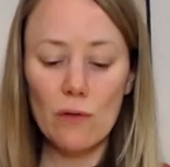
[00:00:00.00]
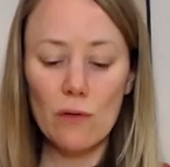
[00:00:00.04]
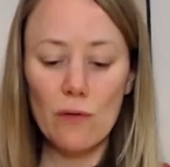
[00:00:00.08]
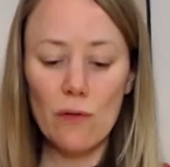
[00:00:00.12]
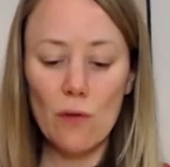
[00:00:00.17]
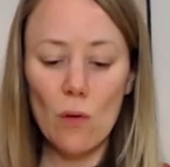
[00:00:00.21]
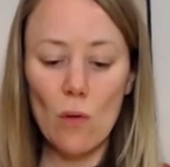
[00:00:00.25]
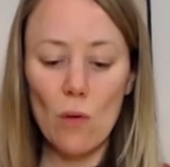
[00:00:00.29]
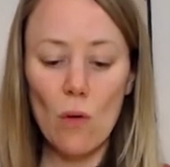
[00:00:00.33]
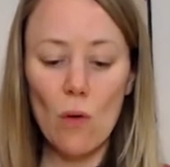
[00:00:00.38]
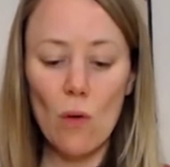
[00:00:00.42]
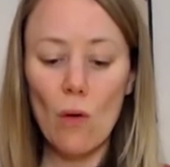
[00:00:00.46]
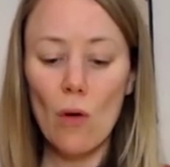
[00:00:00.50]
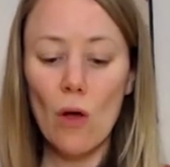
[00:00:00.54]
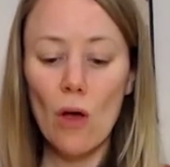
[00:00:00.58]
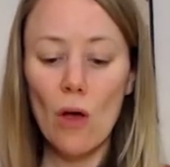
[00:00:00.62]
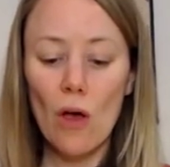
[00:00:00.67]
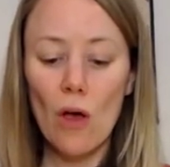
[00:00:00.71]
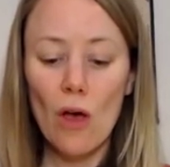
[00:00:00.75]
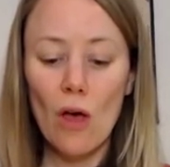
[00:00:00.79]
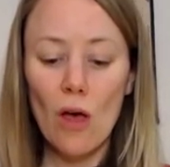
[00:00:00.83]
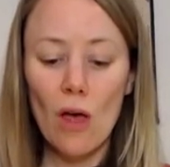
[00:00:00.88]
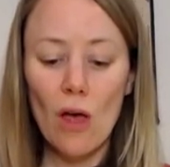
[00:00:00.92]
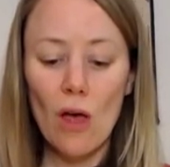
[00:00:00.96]
4,
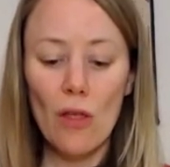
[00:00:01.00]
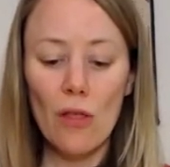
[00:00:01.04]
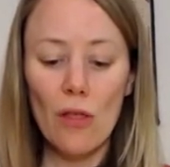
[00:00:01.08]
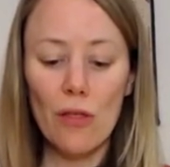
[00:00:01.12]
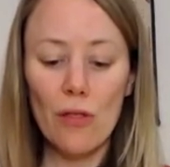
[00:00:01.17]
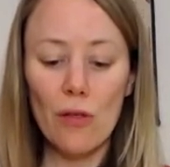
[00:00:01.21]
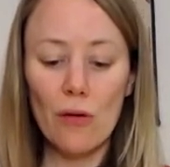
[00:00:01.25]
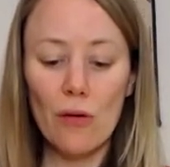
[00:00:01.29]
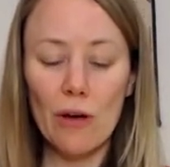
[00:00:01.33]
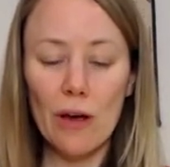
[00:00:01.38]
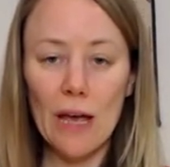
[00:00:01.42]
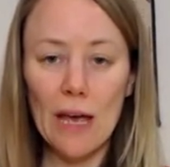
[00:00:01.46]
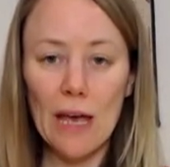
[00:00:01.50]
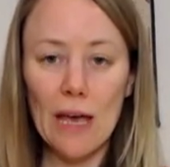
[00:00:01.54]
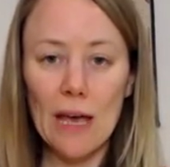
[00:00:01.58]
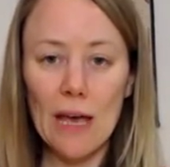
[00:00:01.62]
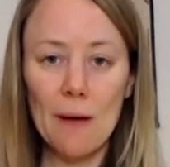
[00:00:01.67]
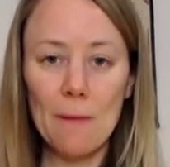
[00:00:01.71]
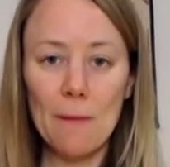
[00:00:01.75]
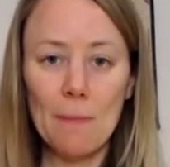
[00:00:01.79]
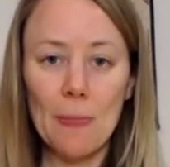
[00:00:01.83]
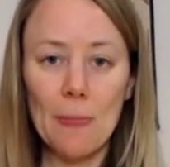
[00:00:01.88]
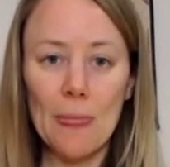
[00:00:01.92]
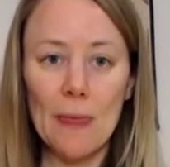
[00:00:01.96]
3,
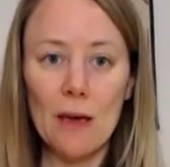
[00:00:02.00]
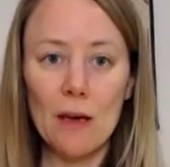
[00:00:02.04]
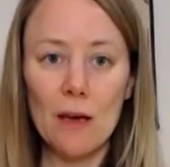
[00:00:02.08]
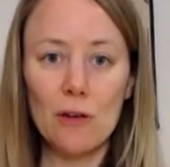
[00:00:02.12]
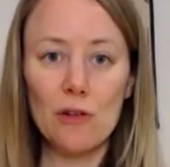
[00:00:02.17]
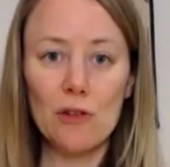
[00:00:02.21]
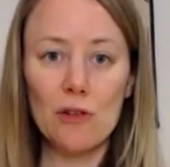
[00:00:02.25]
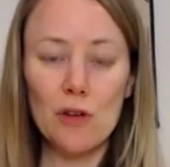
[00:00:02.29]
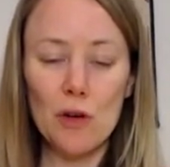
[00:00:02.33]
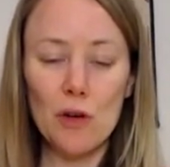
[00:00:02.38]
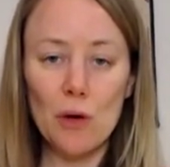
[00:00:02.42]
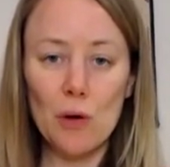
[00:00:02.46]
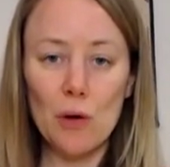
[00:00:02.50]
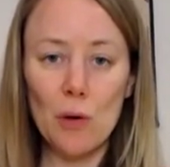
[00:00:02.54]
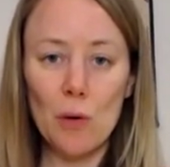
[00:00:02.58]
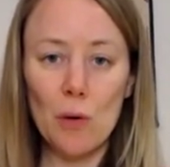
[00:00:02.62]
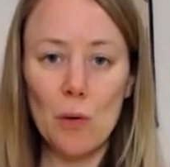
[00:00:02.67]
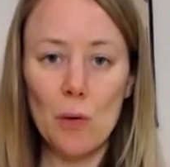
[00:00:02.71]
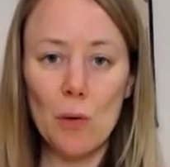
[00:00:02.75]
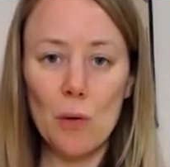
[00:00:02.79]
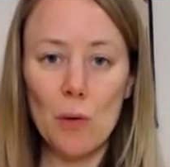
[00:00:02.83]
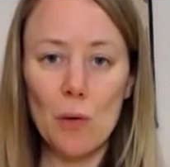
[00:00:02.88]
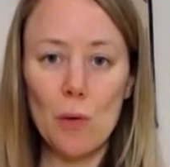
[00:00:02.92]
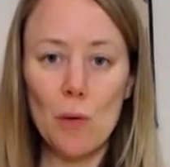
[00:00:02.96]
2,
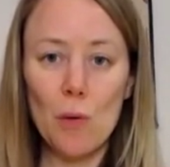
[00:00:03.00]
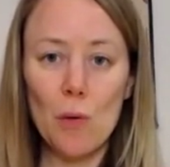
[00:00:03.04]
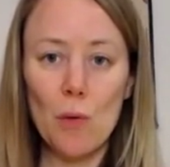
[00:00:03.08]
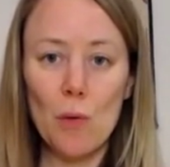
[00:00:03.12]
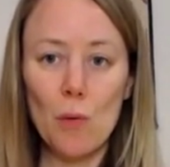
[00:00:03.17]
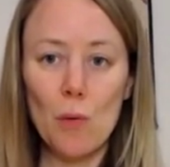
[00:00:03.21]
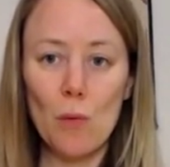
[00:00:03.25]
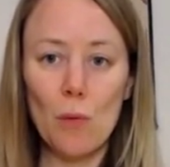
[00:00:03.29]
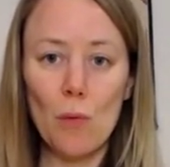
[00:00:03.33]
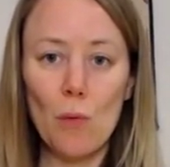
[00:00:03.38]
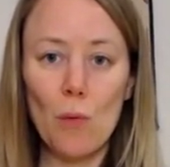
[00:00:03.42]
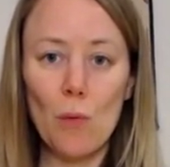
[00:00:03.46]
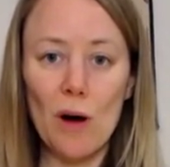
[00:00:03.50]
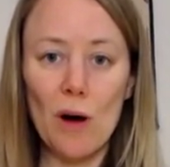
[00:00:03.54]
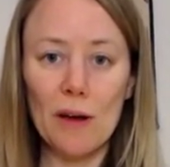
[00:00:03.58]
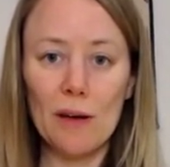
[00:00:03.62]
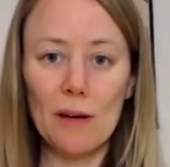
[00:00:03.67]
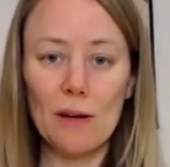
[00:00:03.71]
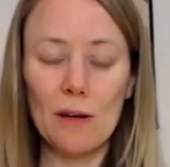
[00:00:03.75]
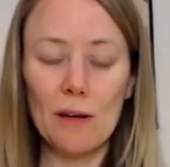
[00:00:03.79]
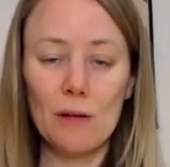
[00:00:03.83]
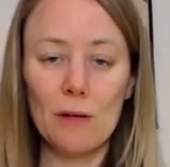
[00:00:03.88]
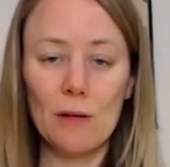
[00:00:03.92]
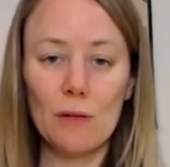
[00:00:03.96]
1,
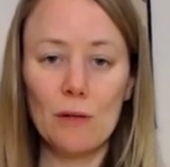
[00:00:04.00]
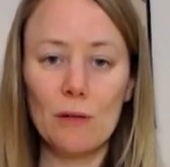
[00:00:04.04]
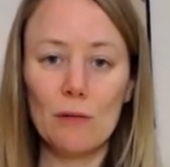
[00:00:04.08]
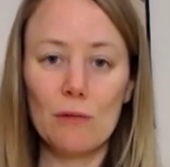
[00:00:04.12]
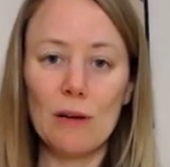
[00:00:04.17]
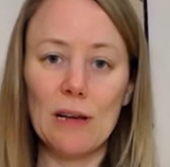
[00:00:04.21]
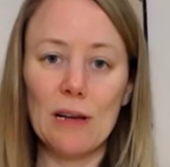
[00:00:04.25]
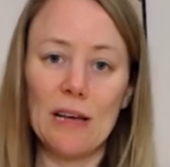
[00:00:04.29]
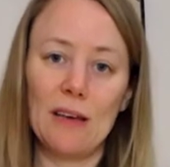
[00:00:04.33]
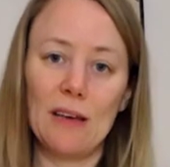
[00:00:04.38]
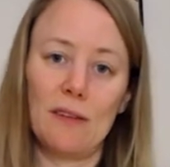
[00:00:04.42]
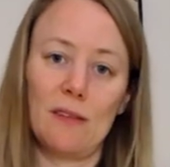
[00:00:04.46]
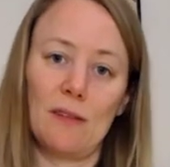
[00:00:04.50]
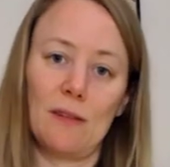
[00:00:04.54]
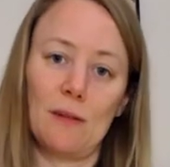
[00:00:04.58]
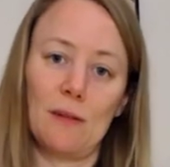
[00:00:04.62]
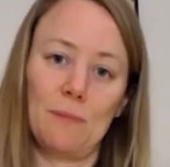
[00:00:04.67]
release.